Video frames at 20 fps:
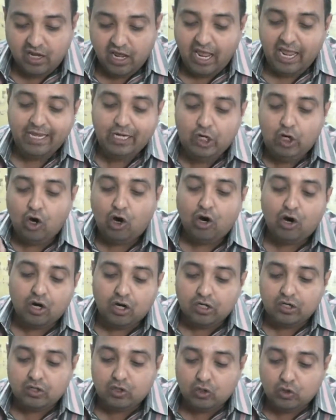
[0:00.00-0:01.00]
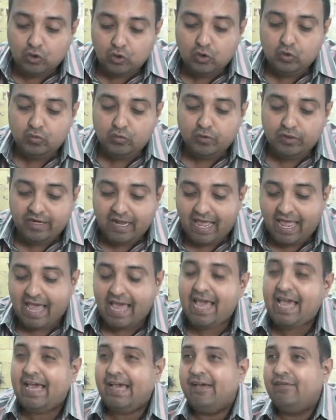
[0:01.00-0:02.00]
A God who would
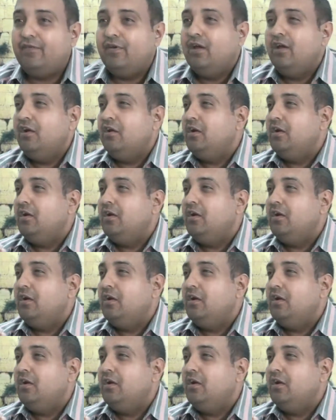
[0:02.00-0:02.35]
have